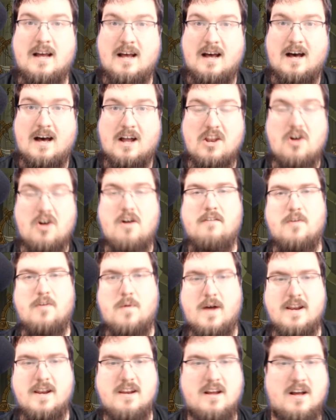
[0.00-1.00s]
Hello
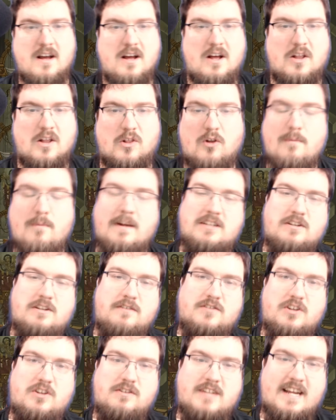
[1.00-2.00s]
everyone, Loremaster of
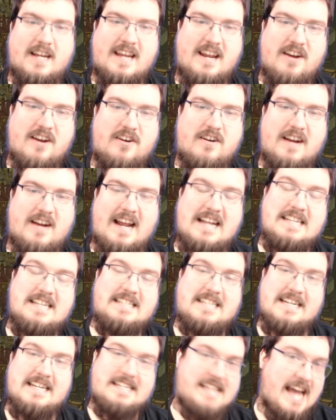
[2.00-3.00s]
Sotek here, and
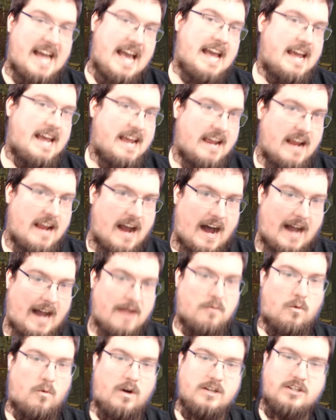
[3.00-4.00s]
today I
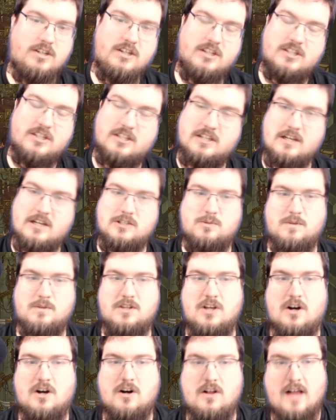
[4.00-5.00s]
want to discuss with
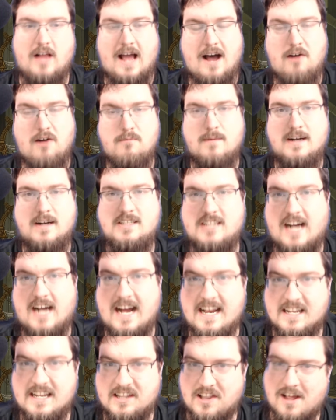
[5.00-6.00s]
y'all how much
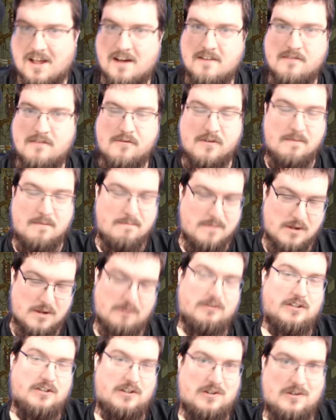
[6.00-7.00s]
I love
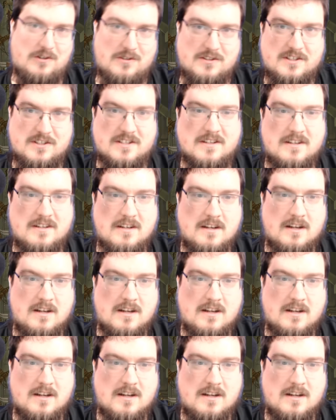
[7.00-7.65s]
musicals.